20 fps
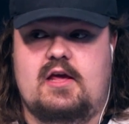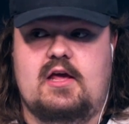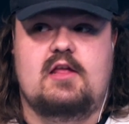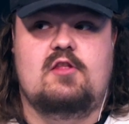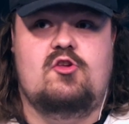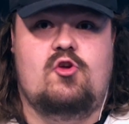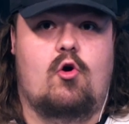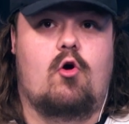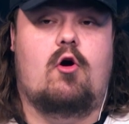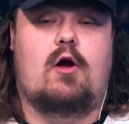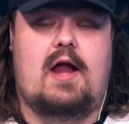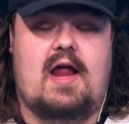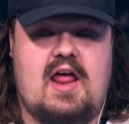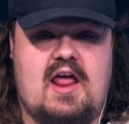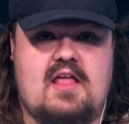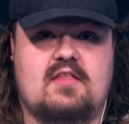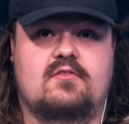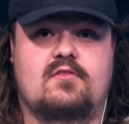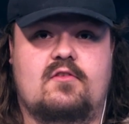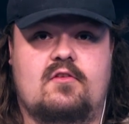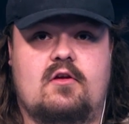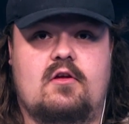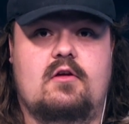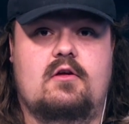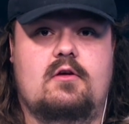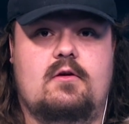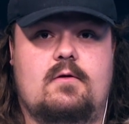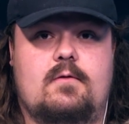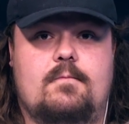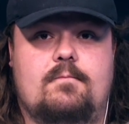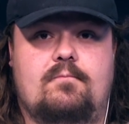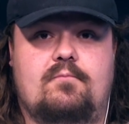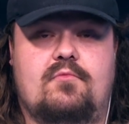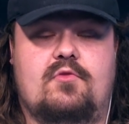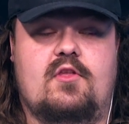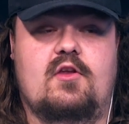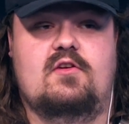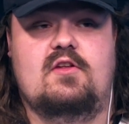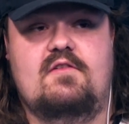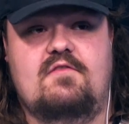in your hands,
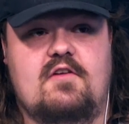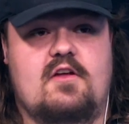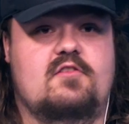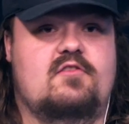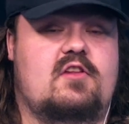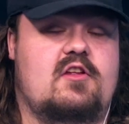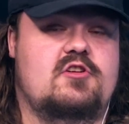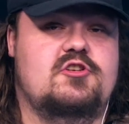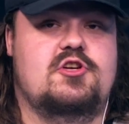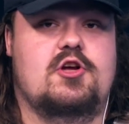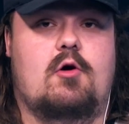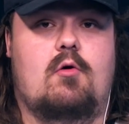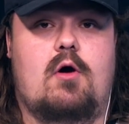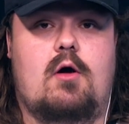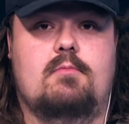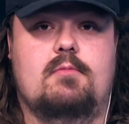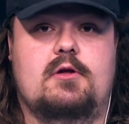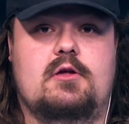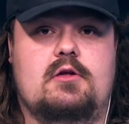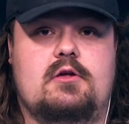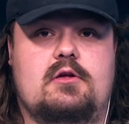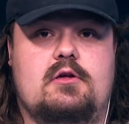the defense didn't show up.